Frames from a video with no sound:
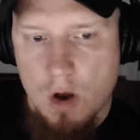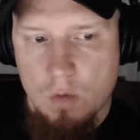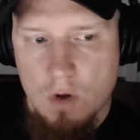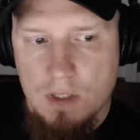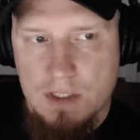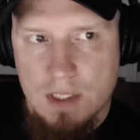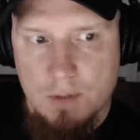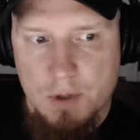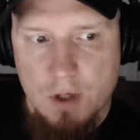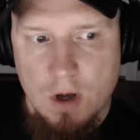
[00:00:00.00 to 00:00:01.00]
What's
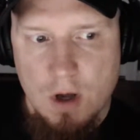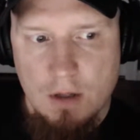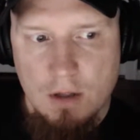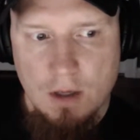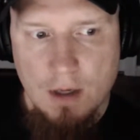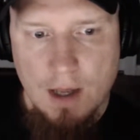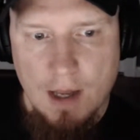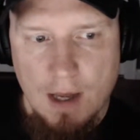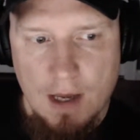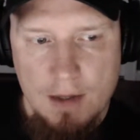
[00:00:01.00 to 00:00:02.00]
up, y'all?
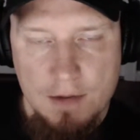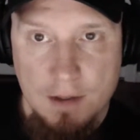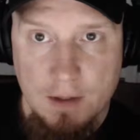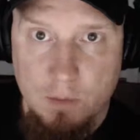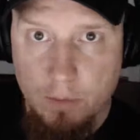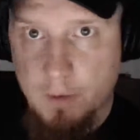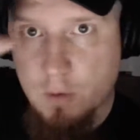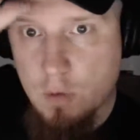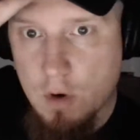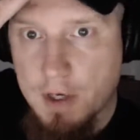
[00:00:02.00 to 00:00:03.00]
I think we're
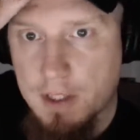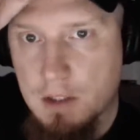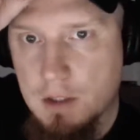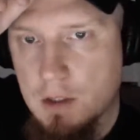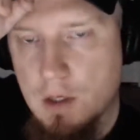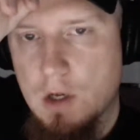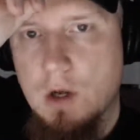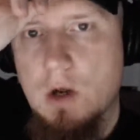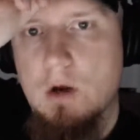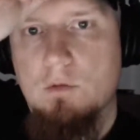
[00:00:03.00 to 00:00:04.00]
recording.
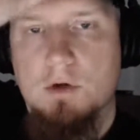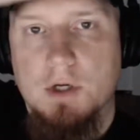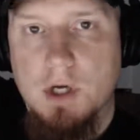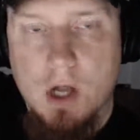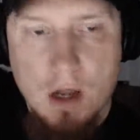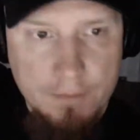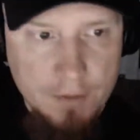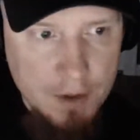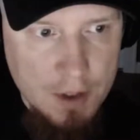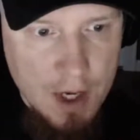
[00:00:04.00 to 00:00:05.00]
We're going to
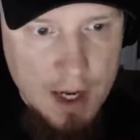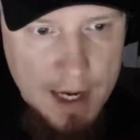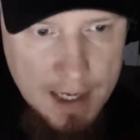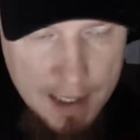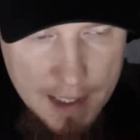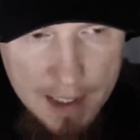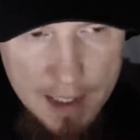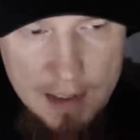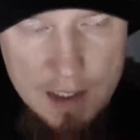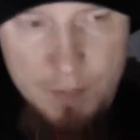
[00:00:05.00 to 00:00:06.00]
cover
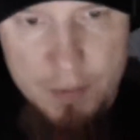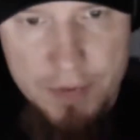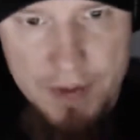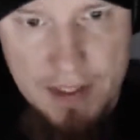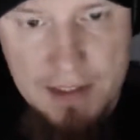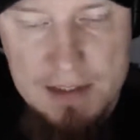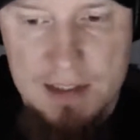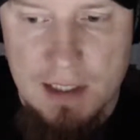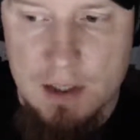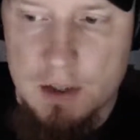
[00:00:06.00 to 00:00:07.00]
a couple things
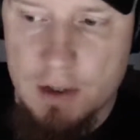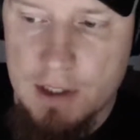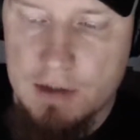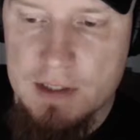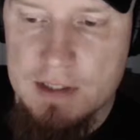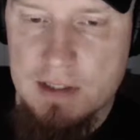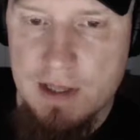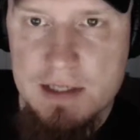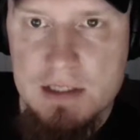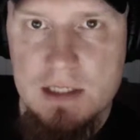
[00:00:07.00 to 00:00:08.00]
here in this
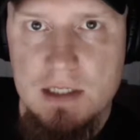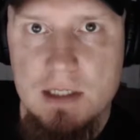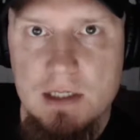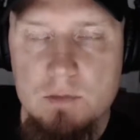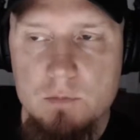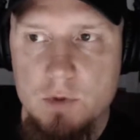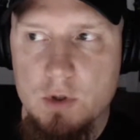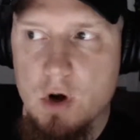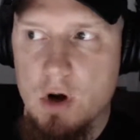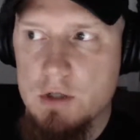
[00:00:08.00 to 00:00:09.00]
lesson in
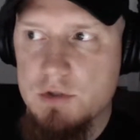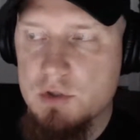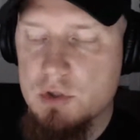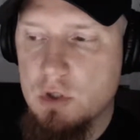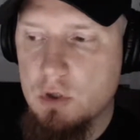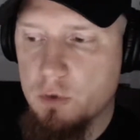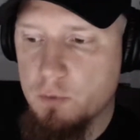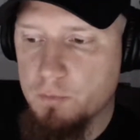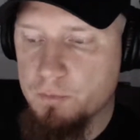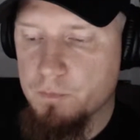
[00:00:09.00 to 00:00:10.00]
regards
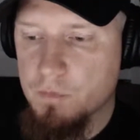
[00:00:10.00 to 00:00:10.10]
to